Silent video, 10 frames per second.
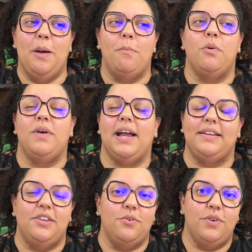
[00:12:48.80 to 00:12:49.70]
But what I
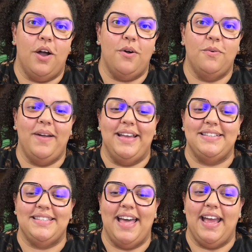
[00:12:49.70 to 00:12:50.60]
do know
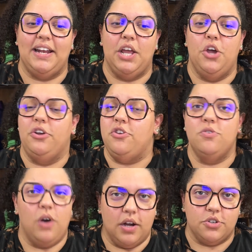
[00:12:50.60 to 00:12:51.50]
is that
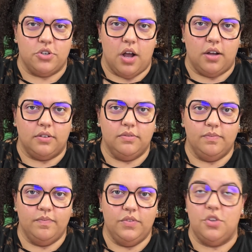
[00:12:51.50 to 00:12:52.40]
you are strong.
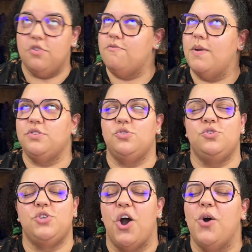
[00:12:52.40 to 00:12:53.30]
You've been
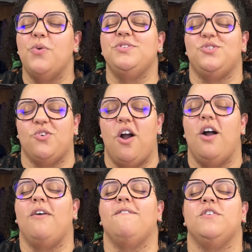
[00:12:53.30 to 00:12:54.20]
so
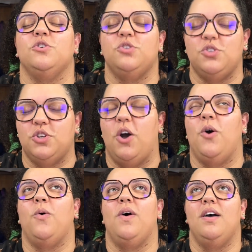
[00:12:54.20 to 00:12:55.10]
strong for
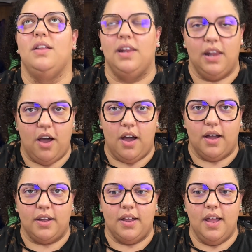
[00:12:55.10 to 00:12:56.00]
so
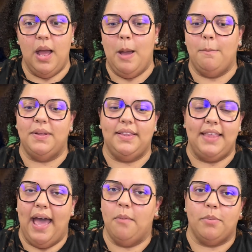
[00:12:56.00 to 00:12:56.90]
long. But
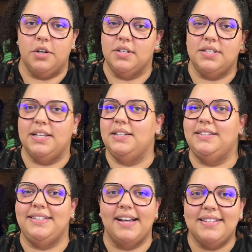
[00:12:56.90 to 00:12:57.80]
that person
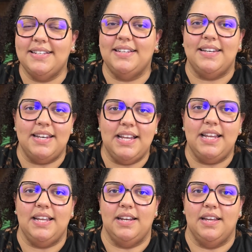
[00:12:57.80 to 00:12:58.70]
doesn't
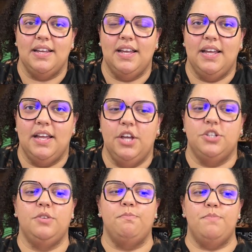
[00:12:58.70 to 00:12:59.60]
need
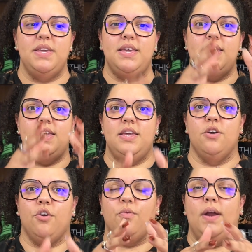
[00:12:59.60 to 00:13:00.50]
to be
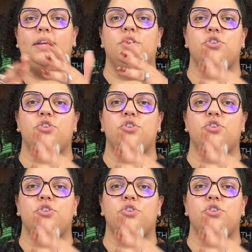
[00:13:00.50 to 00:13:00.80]
here running the